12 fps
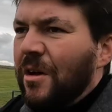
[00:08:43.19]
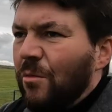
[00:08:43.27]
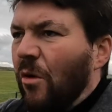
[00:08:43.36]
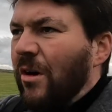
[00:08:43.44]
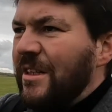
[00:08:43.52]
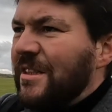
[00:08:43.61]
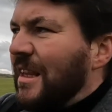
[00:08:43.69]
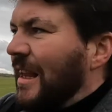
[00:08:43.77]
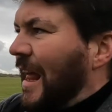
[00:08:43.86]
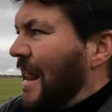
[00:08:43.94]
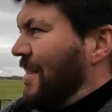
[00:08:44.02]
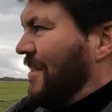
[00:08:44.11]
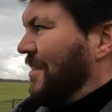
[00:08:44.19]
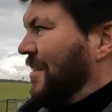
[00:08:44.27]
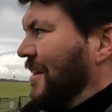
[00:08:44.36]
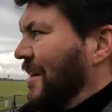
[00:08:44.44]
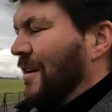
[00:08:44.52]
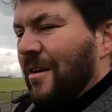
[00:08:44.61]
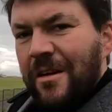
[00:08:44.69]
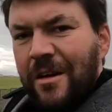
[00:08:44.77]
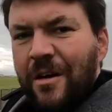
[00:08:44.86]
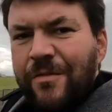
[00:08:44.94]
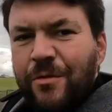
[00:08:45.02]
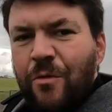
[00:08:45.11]
What is the length
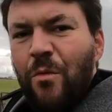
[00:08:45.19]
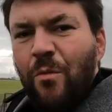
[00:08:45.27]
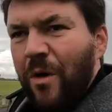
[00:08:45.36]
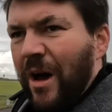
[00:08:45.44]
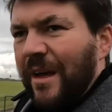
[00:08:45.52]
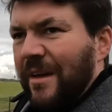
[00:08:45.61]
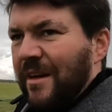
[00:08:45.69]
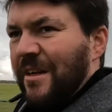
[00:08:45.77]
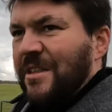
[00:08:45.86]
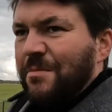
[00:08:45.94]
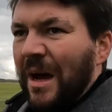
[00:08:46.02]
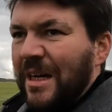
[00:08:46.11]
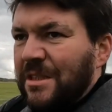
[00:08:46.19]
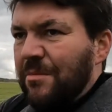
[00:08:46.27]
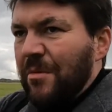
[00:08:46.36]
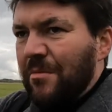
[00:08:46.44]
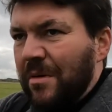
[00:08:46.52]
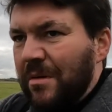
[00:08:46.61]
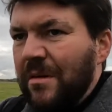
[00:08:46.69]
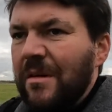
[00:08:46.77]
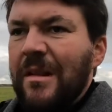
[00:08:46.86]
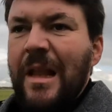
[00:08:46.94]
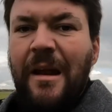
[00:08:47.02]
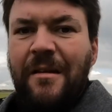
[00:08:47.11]
of the runway at its maximum
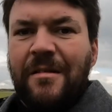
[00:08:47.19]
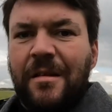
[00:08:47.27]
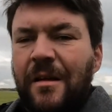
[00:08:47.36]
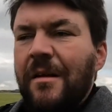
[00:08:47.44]
length?